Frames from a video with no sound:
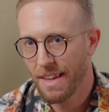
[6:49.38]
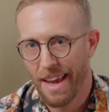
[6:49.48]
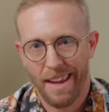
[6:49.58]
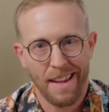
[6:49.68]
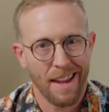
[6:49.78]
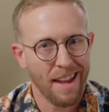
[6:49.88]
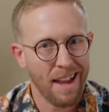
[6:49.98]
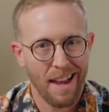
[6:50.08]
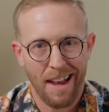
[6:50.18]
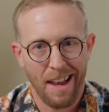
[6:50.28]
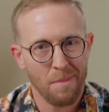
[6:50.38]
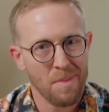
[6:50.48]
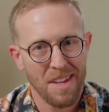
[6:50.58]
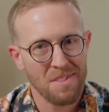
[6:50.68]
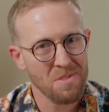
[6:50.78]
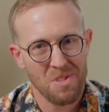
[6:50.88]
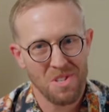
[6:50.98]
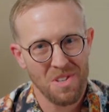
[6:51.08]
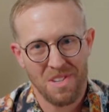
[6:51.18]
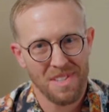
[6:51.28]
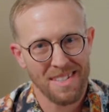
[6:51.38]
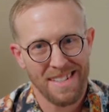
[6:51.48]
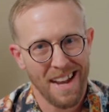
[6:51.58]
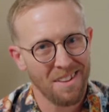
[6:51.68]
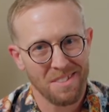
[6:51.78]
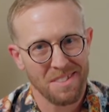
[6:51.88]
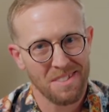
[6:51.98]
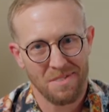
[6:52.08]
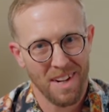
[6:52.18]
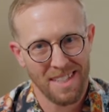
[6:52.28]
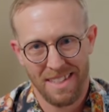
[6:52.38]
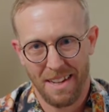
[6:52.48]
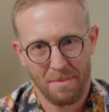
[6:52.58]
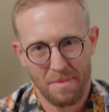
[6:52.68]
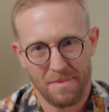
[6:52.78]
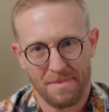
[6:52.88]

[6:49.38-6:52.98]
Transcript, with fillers: and I'm not so sure now's the right time.